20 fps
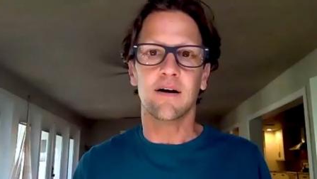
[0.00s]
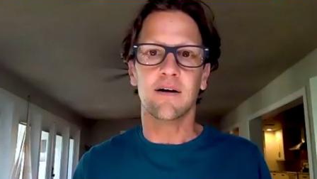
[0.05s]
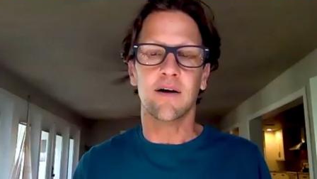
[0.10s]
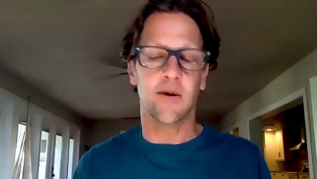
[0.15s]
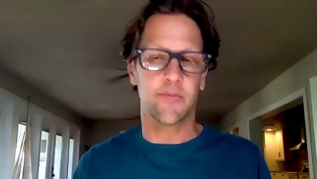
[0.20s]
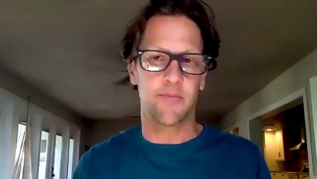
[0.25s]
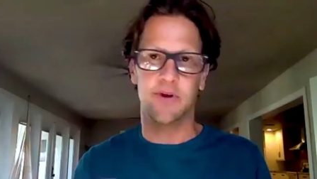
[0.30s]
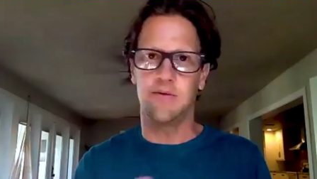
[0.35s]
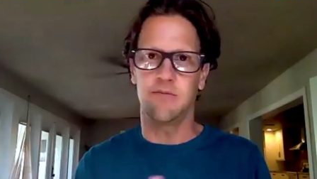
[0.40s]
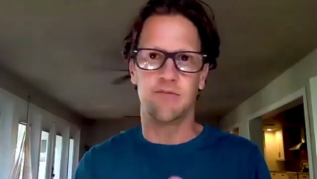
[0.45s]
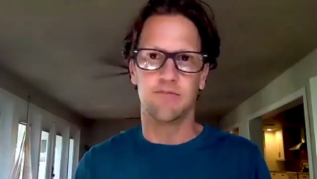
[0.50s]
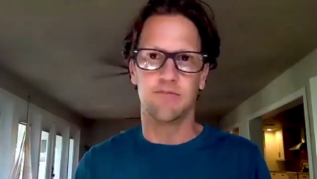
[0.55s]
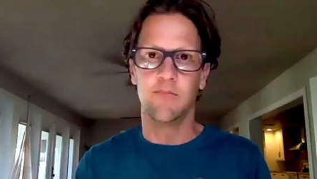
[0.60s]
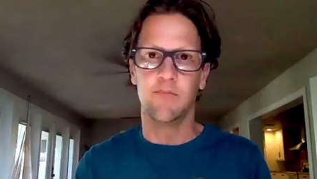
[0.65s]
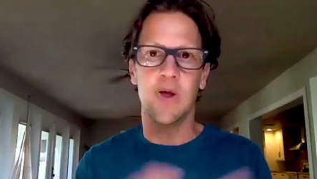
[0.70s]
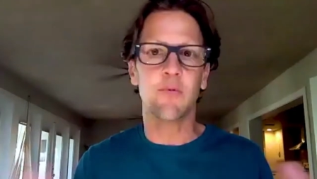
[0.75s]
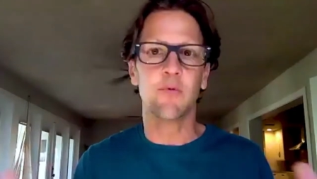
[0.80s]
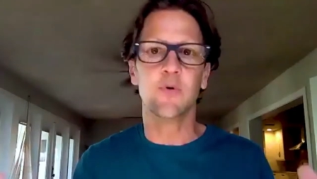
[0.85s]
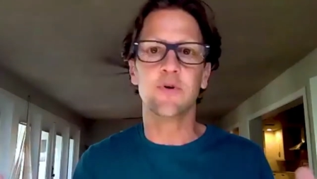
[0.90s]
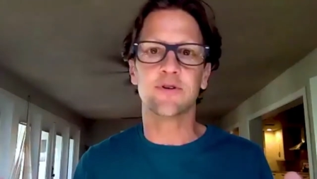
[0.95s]
I mean,
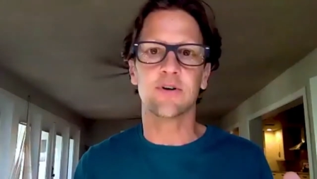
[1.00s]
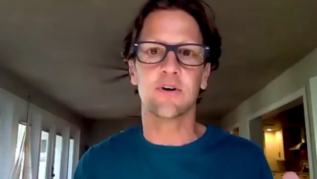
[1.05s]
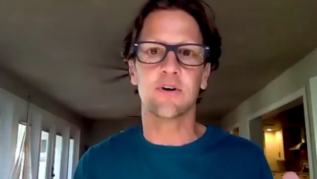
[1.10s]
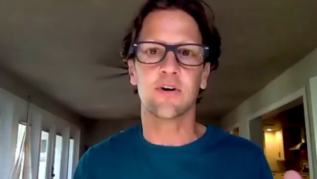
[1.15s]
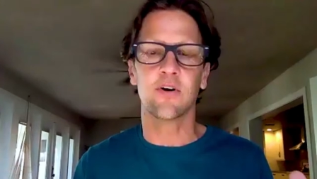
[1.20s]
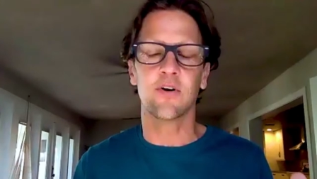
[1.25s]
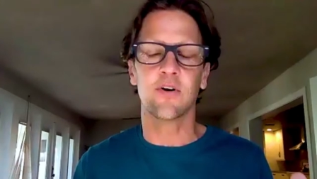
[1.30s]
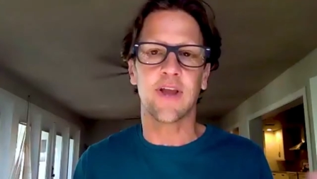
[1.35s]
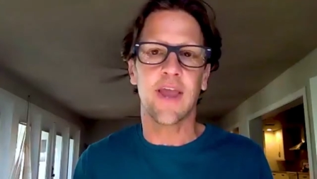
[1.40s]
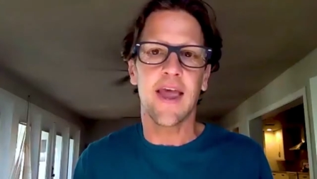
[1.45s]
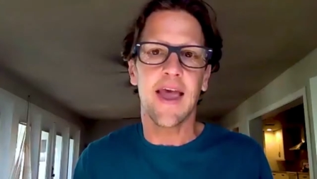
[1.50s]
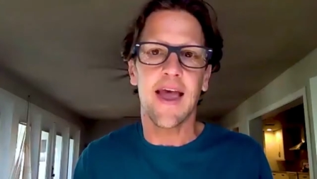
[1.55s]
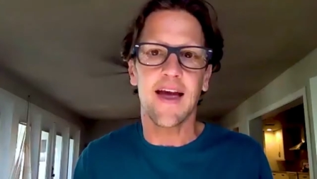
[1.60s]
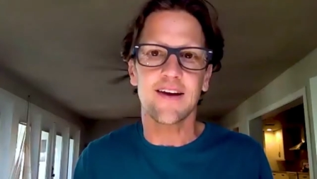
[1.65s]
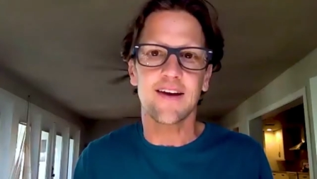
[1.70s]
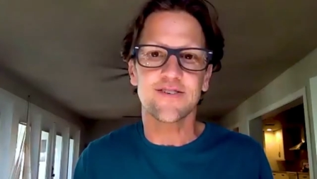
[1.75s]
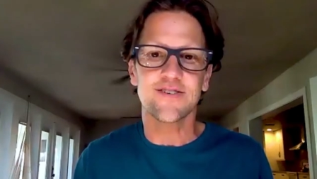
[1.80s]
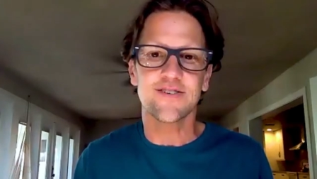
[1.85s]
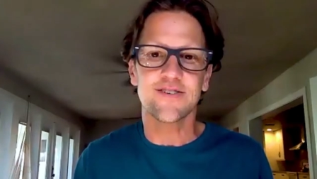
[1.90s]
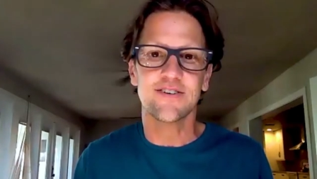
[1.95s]
maybe we should all go to
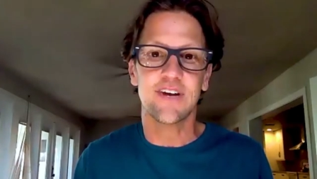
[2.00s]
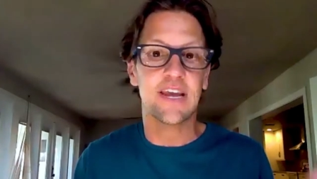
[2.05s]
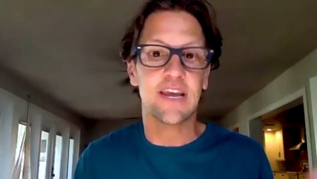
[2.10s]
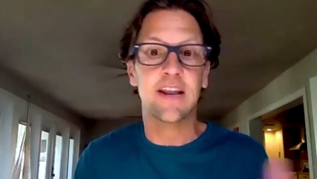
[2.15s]
cash.